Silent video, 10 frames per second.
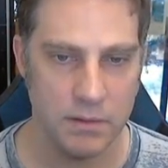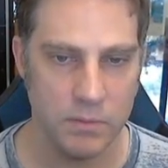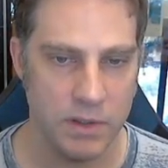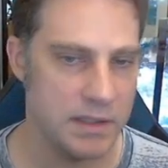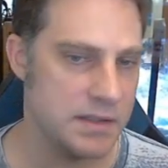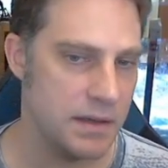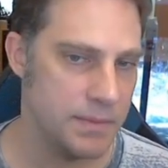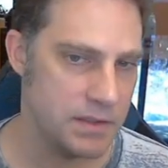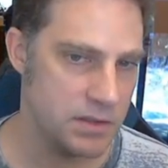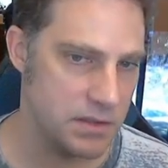I don't want to
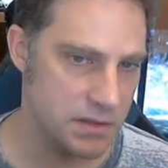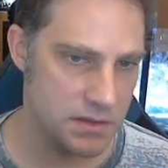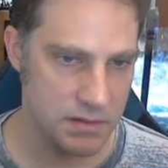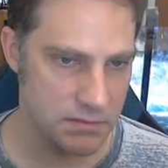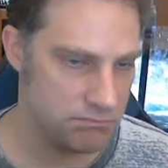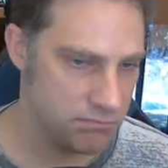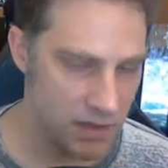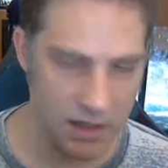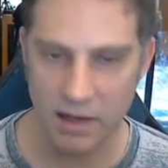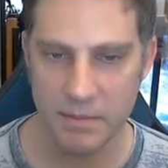accept messages.
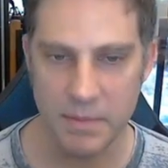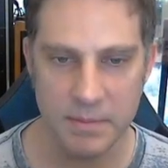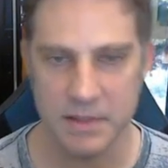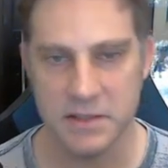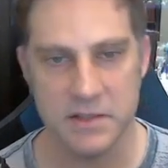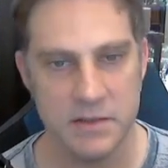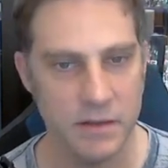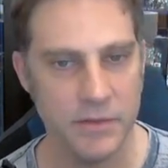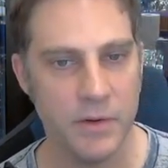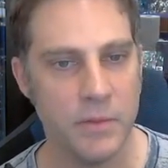I just
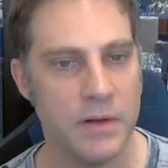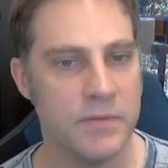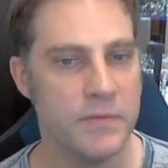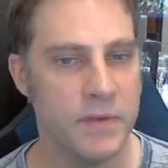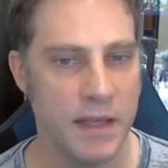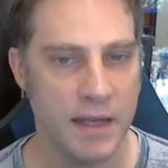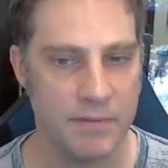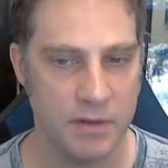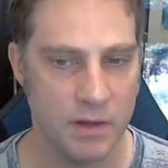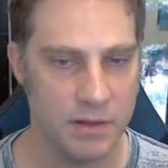don't want to feel like I
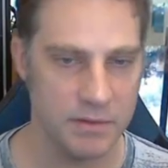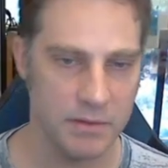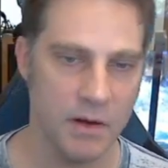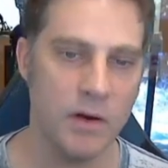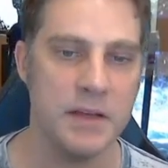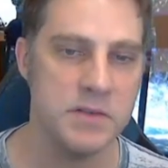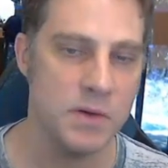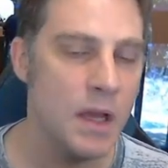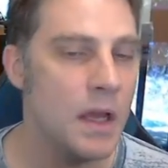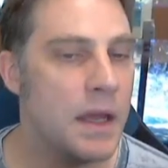have to log into. Okay,
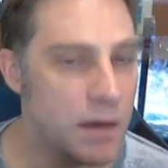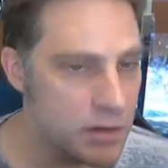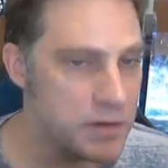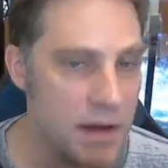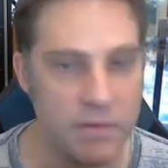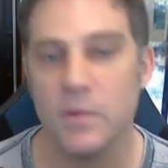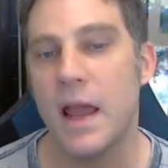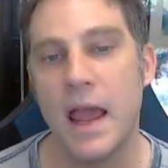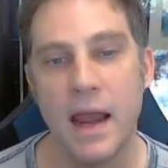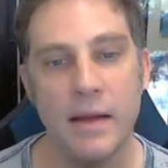so here you definitely
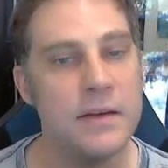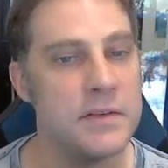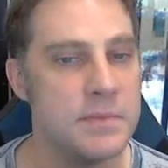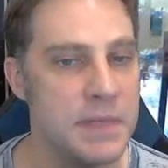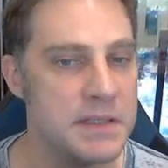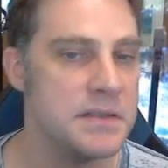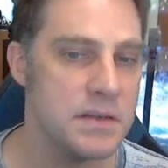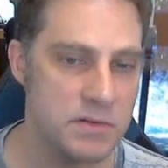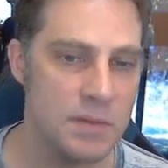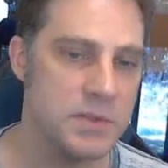want to add a business
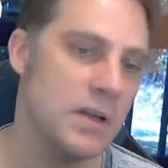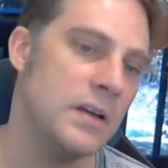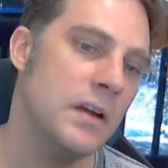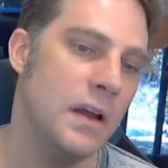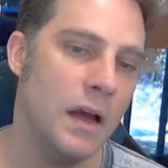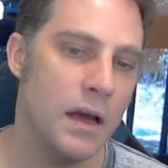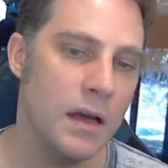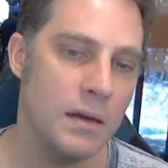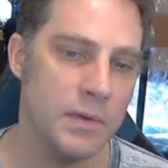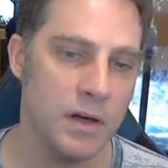description.
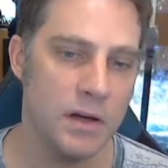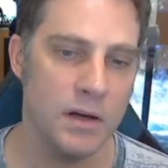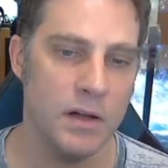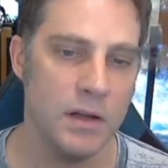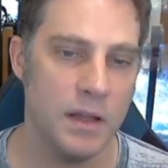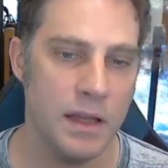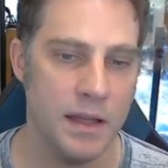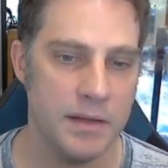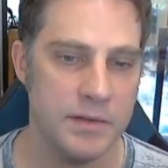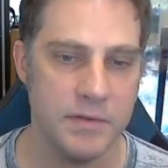Call
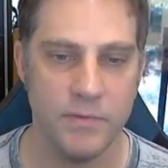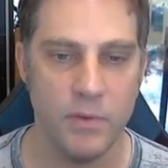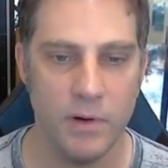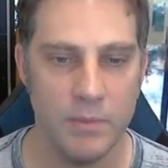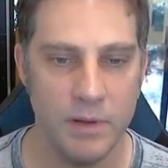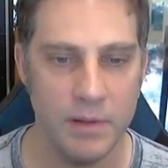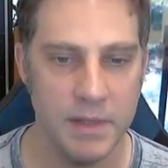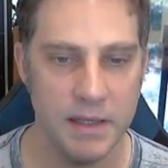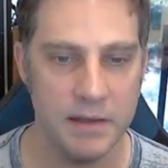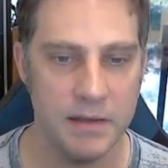us for
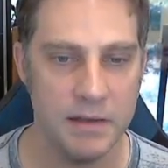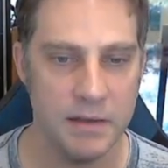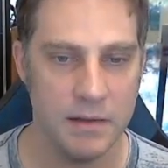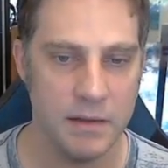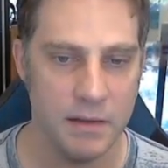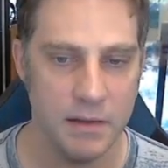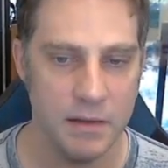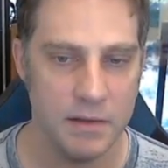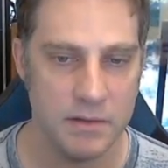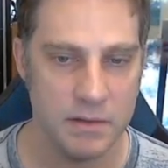plumbing
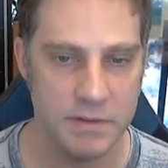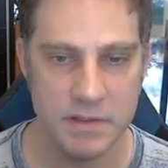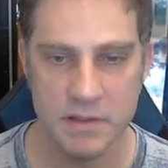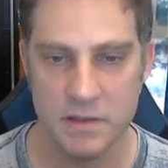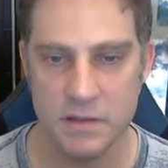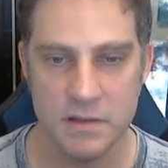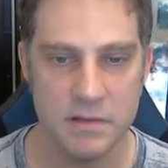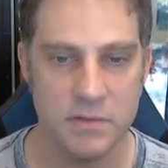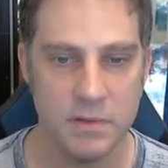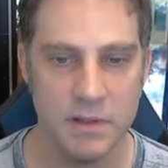
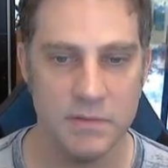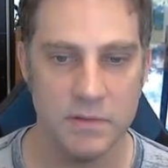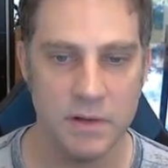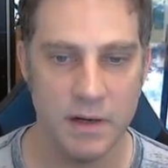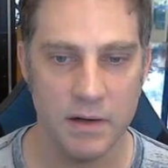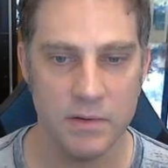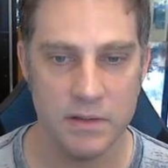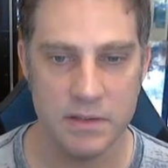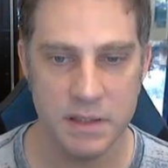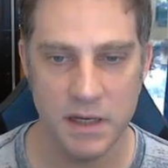services 24
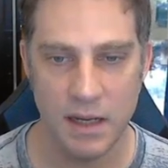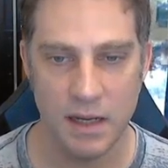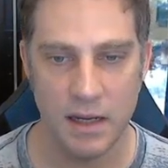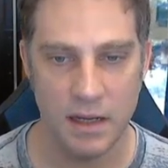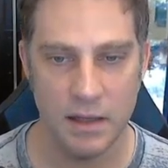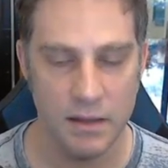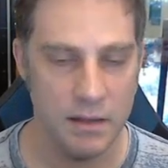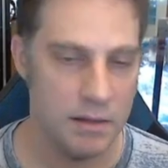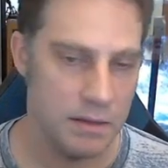hours a day.